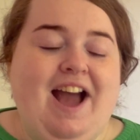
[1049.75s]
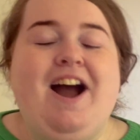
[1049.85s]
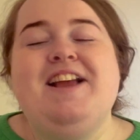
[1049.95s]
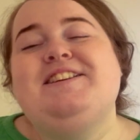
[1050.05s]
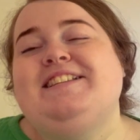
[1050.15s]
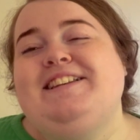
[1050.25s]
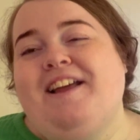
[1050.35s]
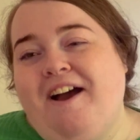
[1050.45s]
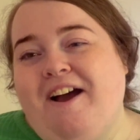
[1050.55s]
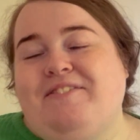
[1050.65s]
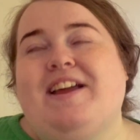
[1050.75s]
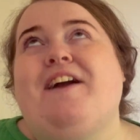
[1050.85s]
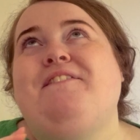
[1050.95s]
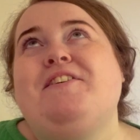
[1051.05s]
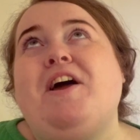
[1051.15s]
I just love,
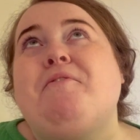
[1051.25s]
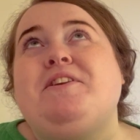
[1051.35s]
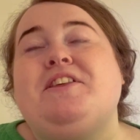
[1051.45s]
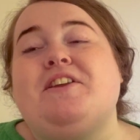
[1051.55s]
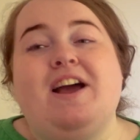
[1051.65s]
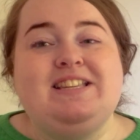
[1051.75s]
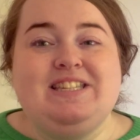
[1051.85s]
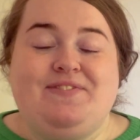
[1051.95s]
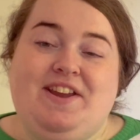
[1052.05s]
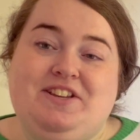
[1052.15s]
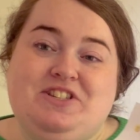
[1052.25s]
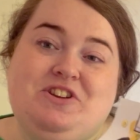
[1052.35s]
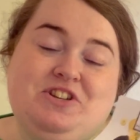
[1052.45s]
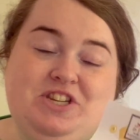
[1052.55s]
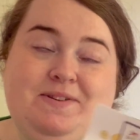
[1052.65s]
like, I feel like one of the nicest things
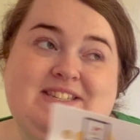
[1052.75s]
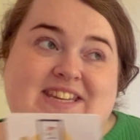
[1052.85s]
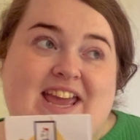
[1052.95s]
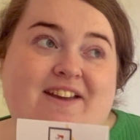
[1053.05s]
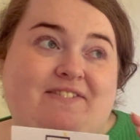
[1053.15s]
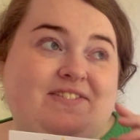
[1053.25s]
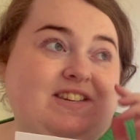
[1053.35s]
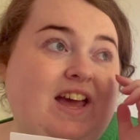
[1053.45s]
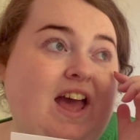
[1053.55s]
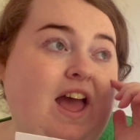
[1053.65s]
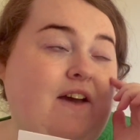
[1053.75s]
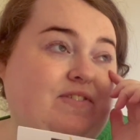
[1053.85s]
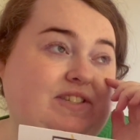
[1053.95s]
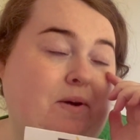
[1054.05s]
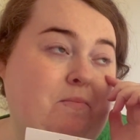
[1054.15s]
you could do as a gift
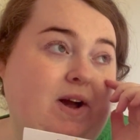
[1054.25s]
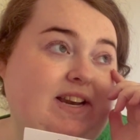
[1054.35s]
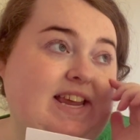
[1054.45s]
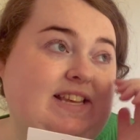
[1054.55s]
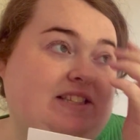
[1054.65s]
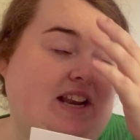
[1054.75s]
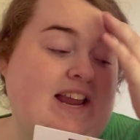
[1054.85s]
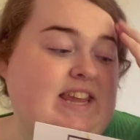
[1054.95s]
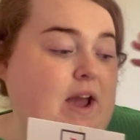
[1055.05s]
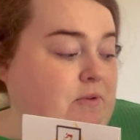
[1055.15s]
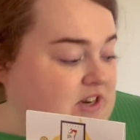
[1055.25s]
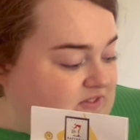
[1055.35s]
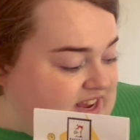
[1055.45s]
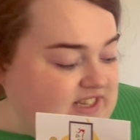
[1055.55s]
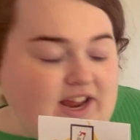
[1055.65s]
for someone is to like get one of
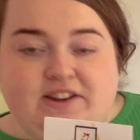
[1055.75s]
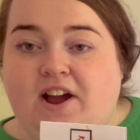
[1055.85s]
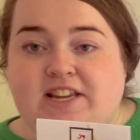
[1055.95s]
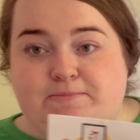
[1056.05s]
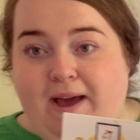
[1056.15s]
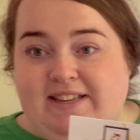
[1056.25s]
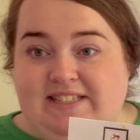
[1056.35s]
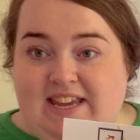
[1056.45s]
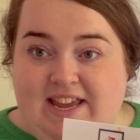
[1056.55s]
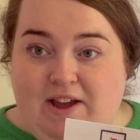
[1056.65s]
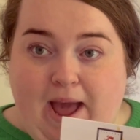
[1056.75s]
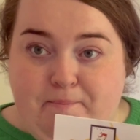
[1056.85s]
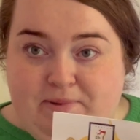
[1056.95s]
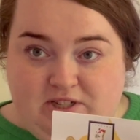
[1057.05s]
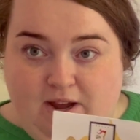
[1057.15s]
these like nice basket
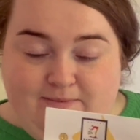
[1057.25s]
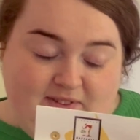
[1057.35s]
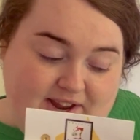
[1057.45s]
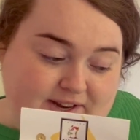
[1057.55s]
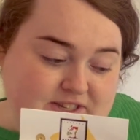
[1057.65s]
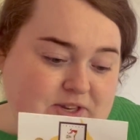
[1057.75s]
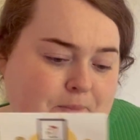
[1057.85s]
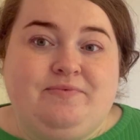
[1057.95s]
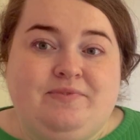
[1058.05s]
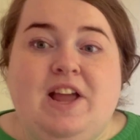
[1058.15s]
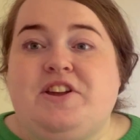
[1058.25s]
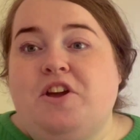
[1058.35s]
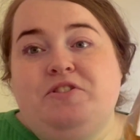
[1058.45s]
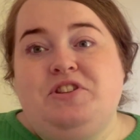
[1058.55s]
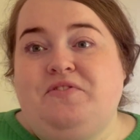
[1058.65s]
hamper type things, like
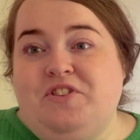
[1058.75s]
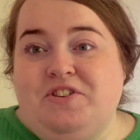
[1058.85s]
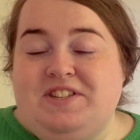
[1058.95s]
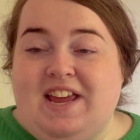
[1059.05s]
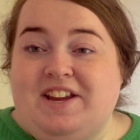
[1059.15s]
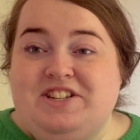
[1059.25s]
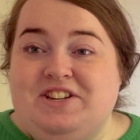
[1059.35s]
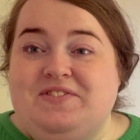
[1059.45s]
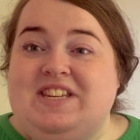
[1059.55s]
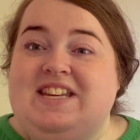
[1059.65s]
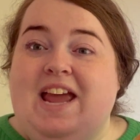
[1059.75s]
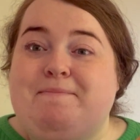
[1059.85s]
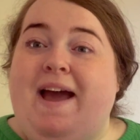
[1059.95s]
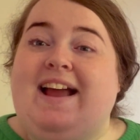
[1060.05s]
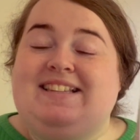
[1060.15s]
go to the food section of TK
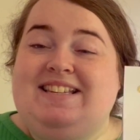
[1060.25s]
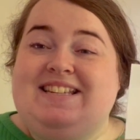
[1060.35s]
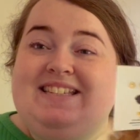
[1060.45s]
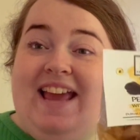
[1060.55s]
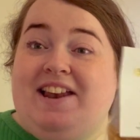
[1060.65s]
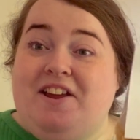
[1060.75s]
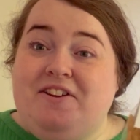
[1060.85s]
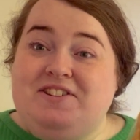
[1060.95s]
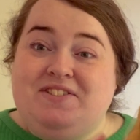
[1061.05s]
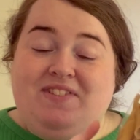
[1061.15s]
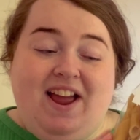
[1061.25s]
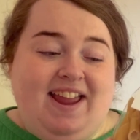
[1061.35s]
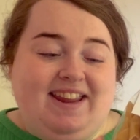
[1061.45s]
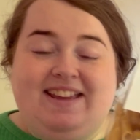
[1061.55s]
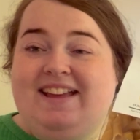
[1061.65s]
Maxx and just get loads of
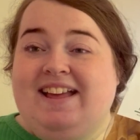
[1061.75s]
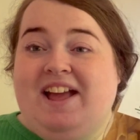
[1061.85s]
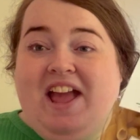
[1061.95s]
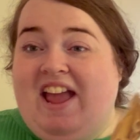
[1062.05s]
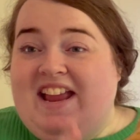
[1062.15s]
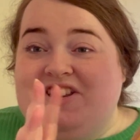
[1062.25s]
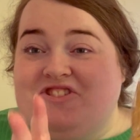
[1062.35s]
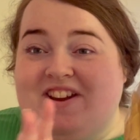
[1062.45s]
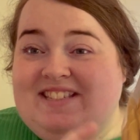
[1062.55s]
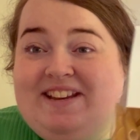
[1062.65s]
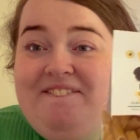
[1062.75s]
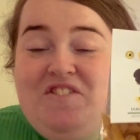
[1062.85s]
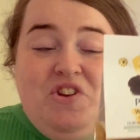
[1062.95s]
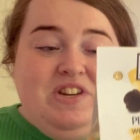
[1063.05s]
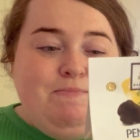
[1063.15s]
like interesting
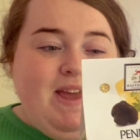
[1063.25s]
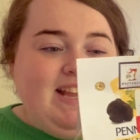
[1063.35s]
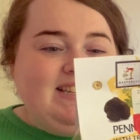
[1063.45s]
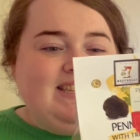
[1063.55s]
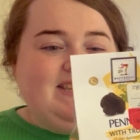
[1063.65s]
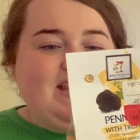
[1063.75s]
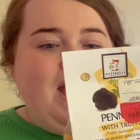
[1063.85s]
foodie bits.